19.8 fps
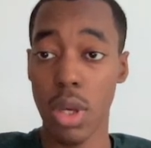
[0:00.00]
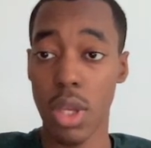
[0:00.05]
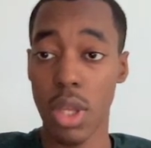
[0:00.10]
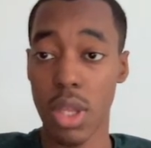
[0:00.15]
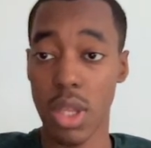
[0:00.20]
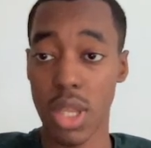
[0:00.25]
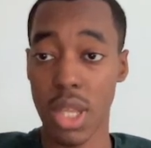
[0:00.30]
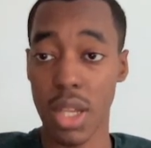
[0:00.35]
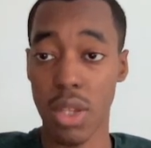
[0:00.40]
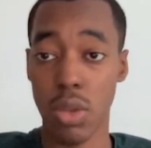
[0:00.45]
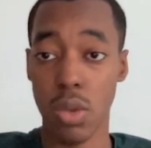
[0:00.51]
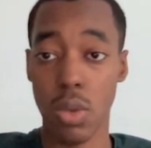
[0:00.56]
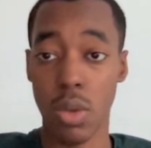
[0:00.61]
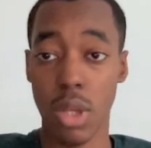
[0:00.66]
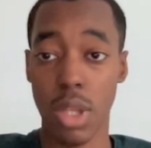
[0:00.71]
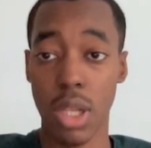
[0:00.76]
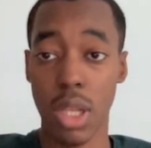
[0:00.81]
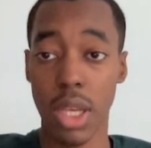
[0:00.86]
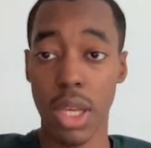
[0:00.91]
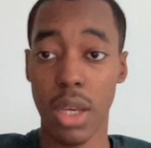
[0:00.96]
then
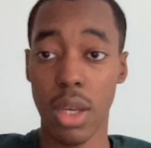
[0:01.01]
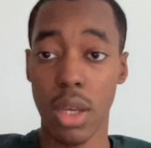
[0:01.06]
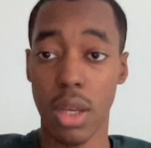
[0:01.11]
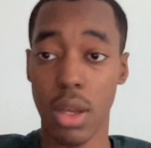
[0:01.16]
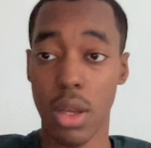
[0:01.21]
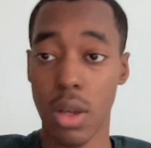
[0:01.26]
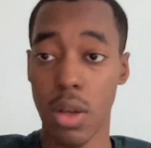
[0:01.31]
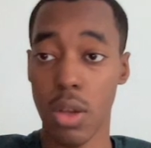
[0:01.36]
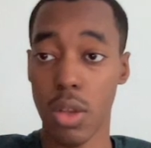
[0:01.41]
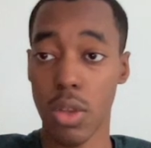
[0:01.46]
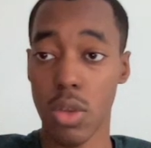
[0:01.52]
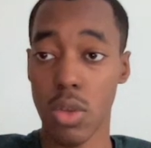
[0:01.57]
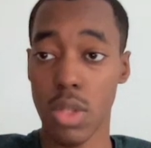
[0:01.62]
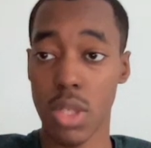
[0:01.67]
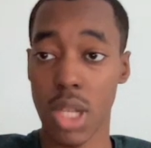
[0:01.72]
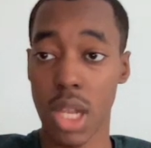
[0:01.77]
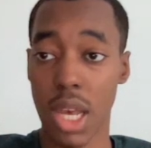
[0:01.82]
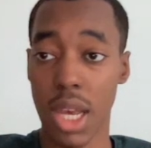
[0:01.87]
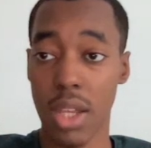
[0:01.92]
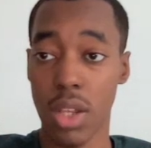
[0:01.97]
you
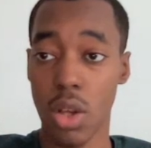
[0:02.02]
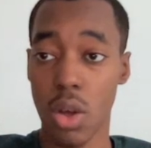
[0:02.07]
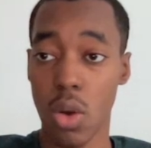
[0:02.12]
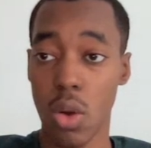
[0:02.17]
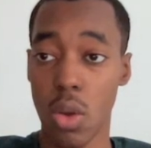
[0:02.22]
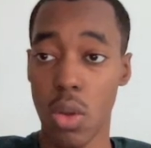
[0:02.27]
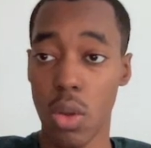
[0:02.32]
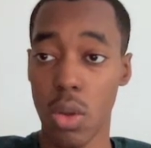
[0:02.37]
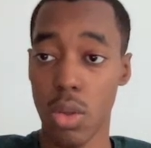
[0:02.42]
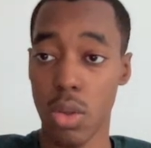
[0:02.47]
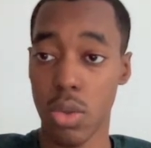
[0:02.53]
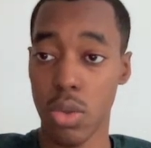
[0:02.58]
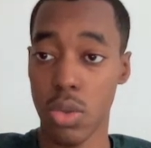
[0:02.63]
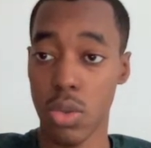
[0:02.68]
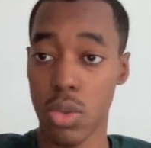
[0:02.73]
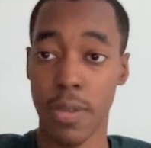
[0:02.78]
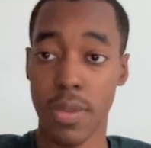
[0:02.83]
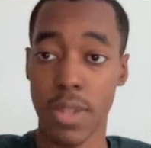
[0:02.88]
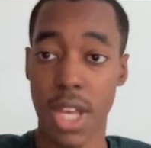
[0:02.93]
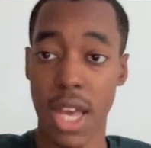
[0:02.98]
select all
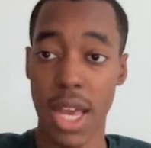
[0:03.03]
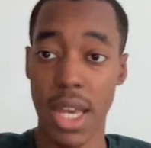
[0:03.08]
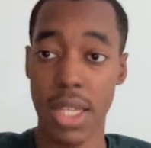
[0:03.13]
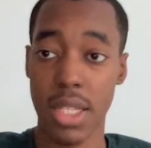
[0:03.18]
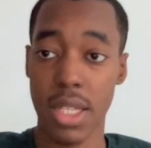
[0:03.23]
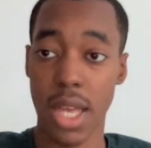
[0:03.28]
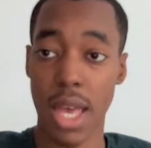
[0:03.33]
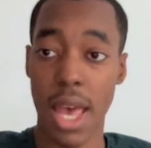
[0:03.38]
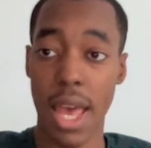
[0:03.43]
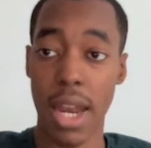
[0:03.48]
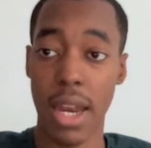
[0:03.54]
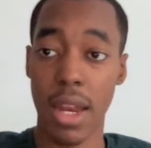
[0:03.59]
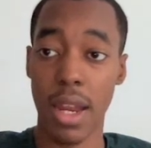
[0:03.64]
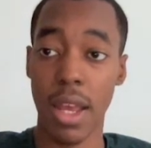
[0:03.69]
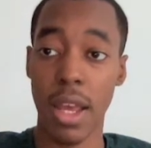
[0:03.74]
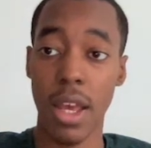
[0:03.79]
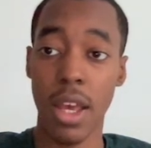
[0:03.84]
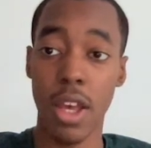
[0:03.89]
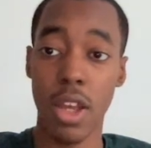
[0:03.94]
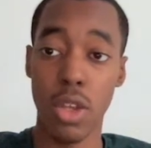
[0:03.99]
these text and
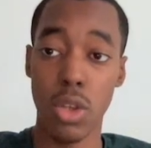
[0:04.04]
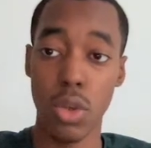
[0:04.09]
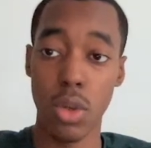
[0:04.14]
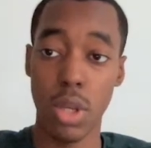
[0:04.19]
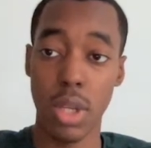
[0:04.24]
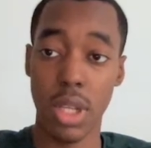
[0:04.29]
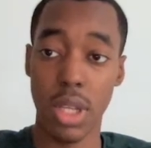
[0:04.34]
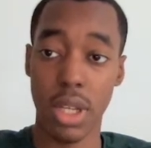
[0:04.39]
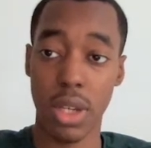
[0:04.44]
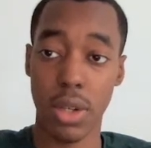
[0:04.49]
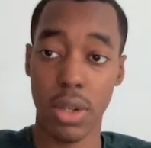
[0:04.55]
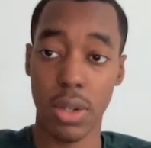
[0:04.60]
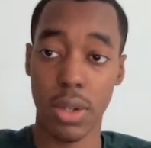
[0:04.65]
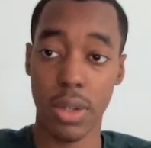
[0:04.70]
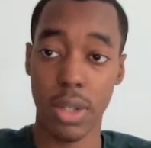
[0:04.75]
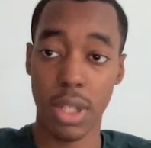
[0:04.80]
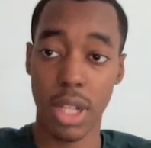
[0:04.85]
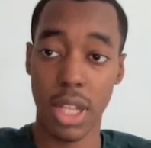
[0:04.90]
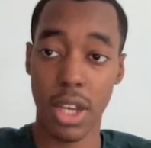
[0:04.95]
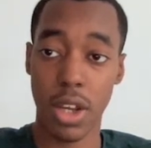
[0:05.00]
you
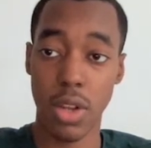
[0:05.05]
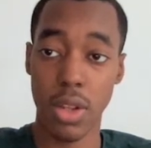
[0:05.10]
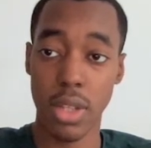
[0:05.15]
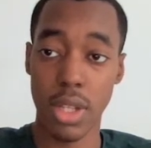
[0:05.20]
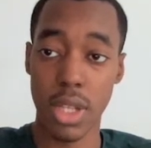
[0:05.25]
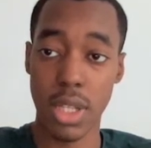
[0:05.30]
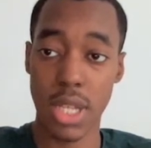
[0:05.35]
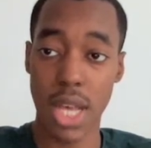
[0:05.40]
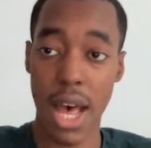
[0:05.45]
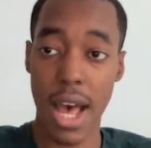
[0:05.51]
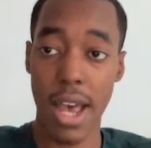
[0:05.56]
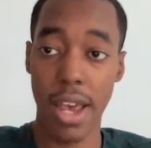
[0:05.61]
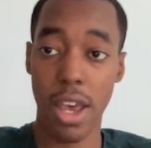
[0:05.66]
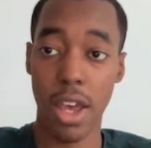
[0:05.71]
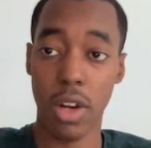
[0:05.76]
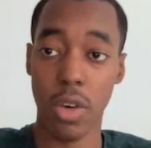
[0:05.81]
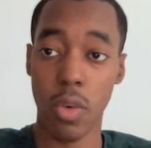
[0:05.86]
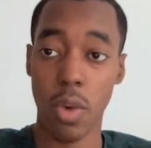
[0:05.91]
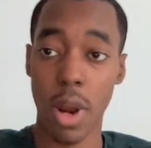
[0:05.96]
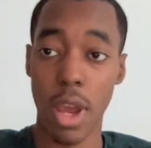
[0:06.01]
click on this
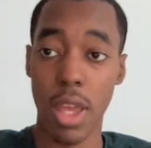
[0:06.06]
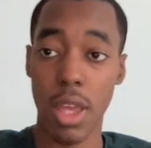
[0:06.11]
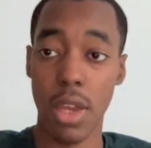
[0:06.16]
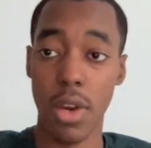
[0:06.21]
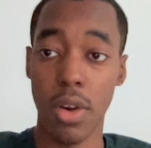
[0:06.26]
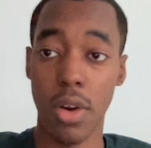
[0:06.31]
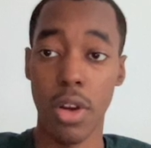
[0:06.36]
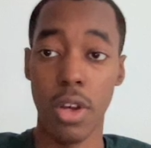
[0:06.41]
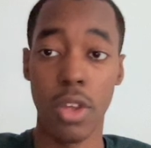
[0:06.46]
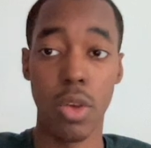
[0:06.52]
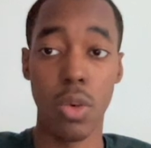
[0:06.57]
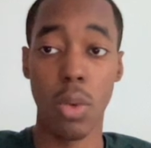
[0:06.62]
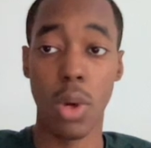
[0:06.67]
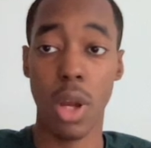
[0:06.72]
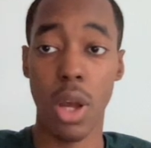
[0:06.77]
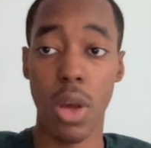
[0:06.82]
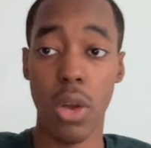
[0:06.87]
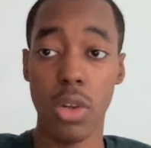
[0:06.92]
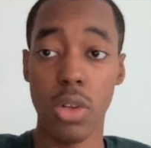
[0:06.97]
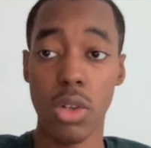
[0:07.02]
icon right here. You want to
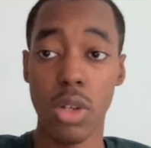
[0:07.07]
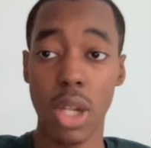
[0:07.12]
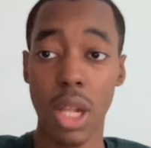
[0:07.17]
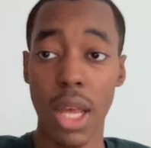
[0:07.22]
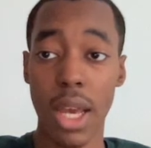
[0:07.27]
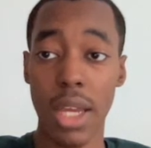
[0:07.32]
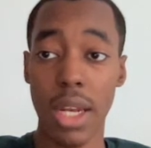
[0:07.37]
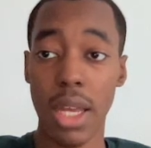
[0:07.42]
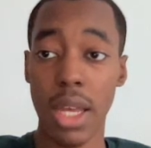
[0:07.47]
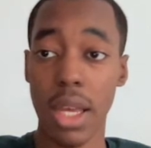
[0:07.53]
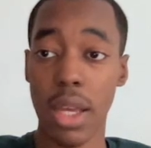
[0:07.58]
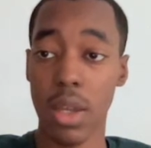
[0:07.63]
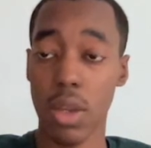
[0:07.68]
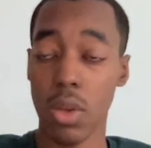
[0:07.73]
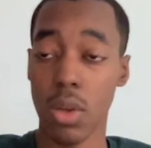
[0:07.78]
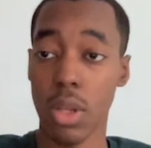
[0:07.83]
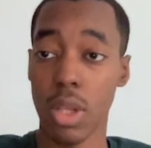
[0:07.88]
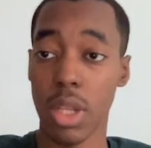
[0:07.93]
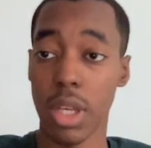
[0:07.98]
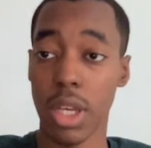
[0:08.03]
underline it, you
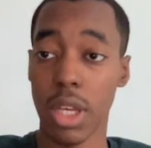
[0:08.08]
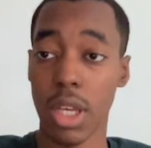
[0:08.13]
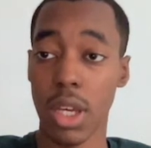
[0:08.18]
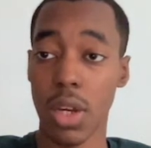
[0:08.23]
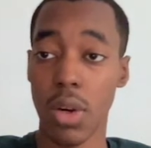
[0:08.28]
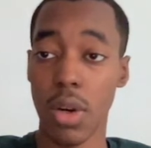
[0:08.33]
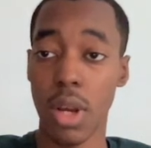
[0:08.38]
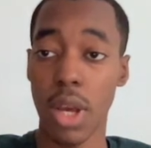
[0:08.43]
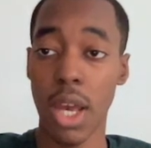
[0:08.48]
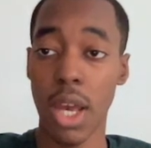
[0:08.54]
click here,